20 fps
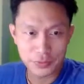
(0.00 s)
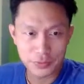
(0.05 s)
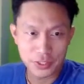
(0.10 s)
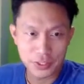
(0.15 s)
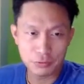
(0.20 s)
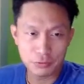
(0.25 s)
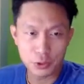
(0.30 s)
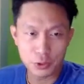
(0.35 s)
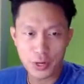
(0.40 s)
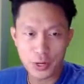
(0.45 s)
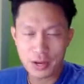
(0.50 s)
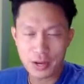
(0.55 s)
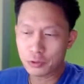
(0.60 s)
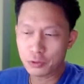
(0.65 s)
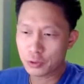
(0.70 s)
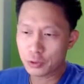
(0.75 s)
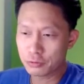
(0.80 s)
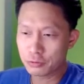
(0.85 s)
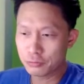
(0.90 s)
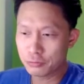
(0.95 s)
If you haven't
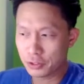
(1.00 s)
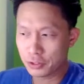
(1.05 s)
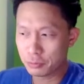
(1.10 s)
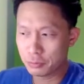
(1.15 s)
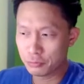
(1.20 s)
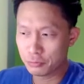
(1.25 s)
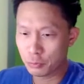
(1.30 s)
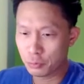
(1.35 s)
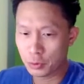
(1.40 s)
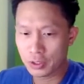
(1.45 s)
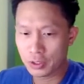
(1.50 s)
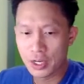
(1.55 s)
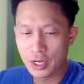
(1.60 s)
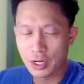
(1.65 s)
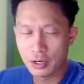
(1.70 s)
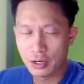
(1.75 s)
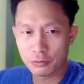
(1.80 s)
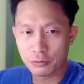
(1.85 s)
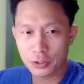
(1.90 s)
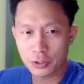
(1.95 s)
heard of Flutter before,
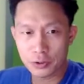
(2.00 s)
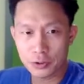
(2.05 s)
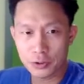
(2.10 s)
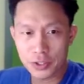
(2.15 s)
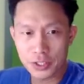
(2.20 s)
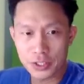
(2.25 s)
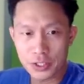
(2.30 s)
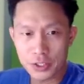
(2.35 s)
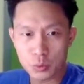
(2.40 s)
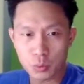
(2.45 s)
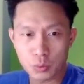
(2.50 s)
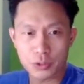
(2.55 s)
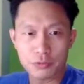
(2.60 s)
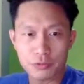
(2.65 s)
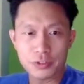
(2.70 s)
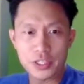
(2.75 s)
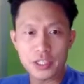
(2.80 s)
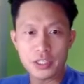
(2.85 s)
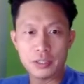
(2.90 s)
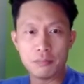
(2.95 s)
Flutter is one of
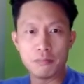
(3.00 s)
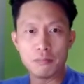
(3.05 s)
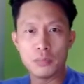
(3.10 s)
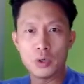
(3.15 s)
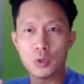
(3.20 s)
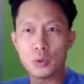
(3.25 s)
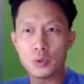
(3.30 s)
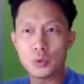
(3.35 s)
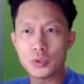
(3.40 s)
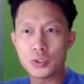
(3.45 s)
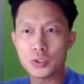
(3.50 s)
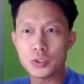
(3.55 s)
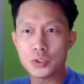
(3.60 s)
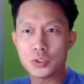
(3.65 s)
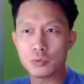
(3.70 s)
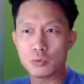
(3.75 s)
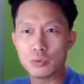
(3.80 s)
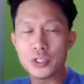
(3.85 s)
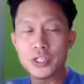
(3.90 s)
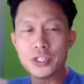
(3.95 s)
the most
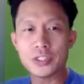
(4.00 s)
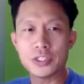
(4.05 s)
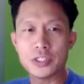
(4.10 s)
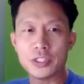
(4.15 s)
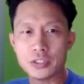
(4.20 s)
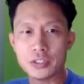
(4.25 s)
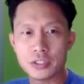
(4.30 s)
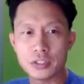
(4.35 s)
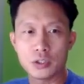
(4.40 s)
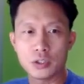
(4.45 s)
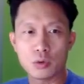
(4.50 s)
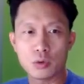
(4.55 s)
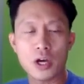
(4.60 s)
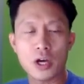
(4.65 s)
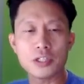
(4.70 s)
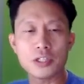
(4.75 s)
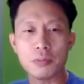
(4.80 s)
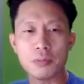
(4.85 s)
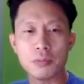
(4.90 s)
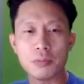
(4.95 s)
recent
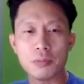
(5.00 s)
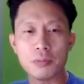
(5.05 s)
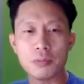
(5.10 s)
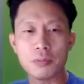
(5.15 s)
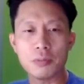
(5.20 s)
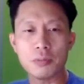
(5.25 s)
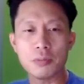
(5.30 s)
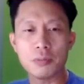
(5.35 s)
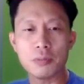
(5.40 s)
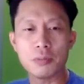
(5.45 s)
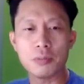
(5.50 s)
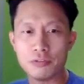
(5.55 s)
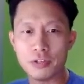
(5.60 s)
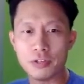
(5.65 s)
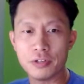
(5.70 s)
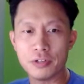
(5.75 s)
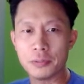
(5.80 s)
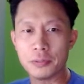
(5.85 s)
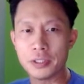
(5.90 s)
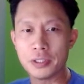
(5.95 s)
cross-platform
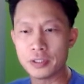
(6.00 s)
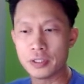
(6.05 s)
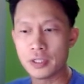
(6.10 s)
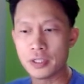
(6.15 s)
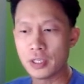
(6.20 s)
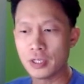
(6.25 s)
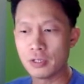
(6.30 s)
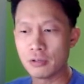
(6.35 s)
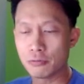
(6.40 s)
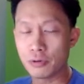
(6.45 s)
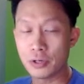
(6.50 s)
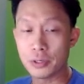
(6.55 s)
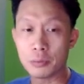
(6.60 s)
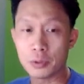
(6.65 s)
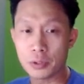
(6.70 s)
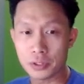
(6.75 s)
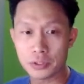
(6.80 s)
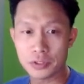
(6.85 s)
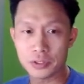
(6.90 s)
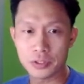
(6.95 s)
development
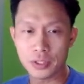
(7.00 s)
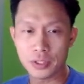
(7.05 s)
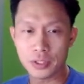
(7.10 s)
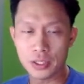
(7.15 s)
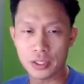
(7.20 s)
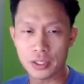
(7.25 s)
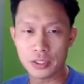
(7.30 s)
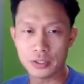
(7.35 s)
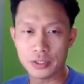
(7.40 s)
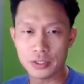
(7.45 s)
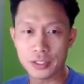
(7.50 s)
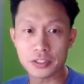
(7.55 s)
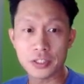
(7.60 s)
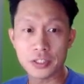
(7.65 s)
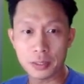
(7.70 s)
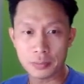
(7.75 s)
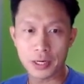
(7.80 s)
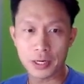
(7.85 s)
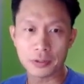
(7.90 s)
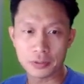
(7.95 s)
frameworks that has
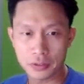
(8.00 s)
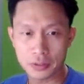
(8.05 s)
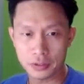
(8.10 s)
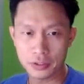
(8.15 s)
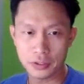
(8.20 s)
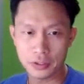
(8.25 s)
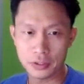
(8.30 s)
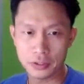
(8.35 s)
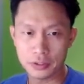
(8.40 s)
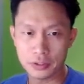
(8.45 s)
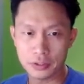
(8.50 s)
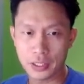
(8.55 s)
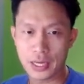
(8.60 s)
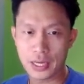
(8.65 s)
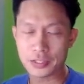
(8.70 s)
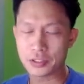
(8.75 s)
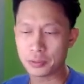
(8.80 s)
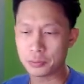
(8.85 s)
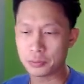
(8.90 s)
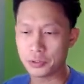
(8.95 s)
come out in the
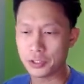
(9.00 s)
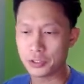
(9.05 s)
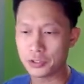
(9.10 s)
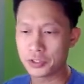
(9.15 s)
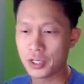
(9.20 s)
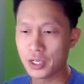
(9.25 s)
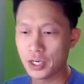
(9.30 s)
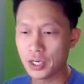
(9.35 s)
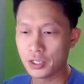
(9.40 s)
last couple of years.